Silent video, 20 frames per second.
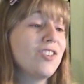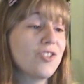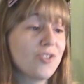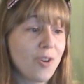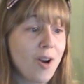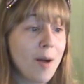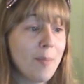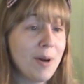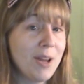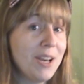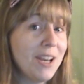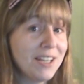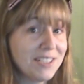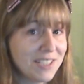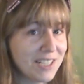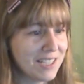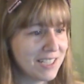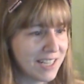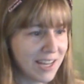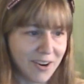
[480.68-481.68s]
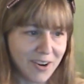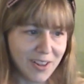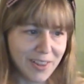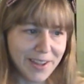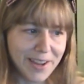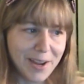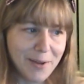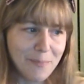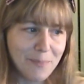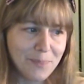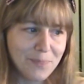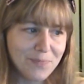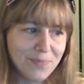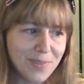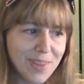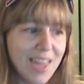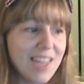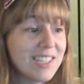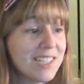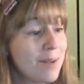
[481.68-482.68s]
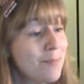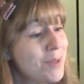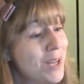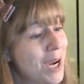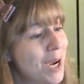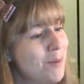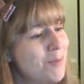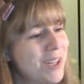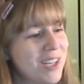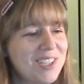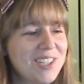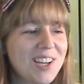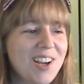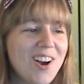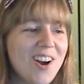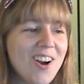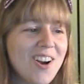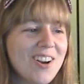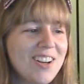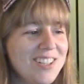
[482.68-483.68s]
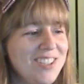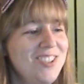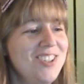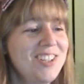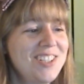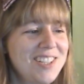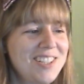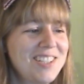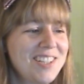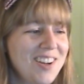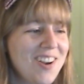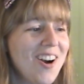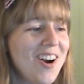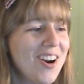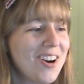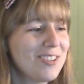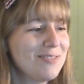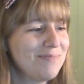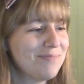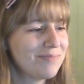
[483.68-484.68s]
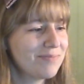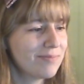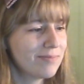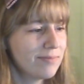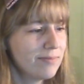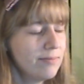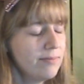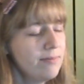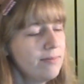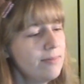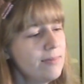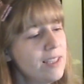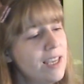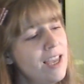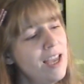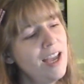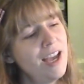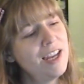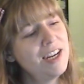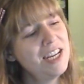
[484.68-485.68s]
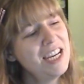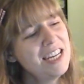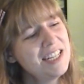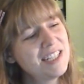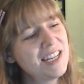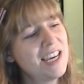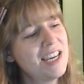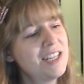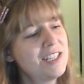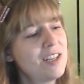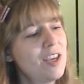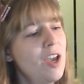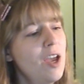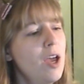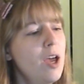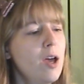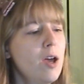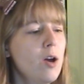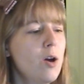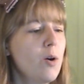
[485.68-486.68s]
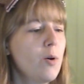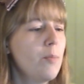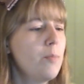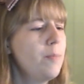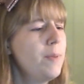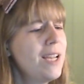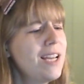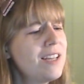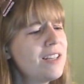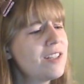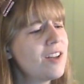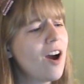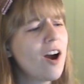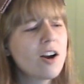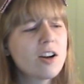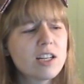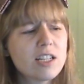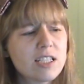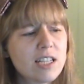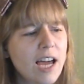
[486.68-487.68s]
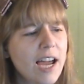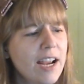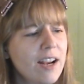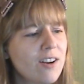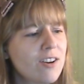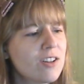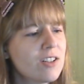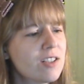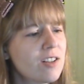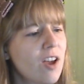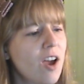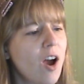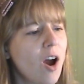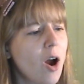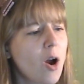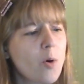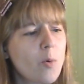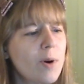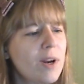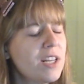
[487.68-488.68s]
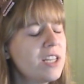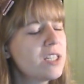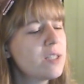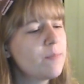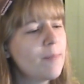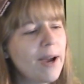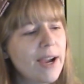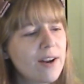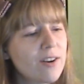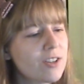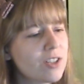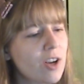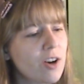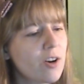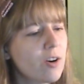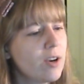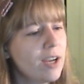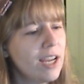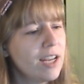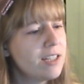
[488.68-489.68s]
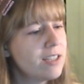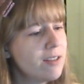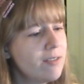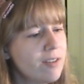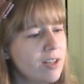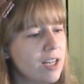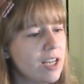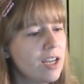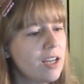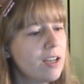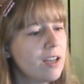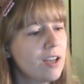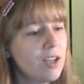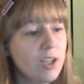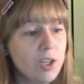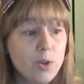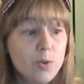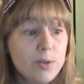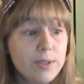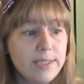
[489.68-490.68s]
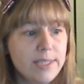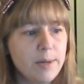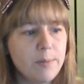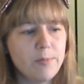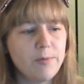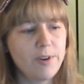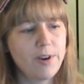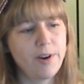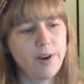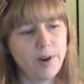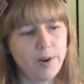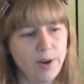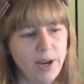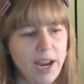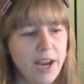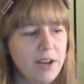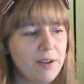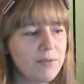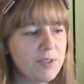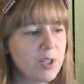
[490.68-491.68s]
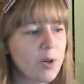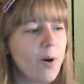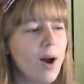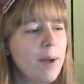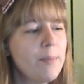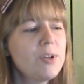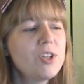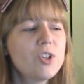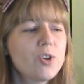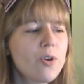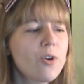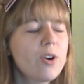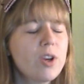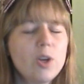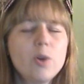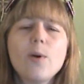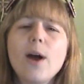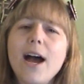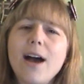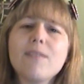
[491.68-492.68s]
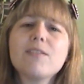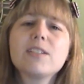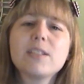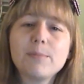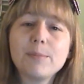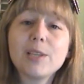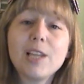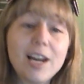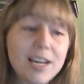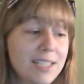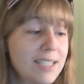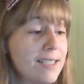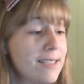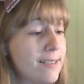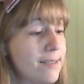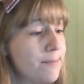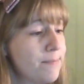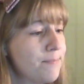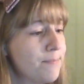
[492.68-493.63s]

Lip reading: trauma necessarily. Sometimes a cigar is just a cigar. And he says, because our desires are what inspires our creativity. You seem very creative, so I'm sure you have some lust.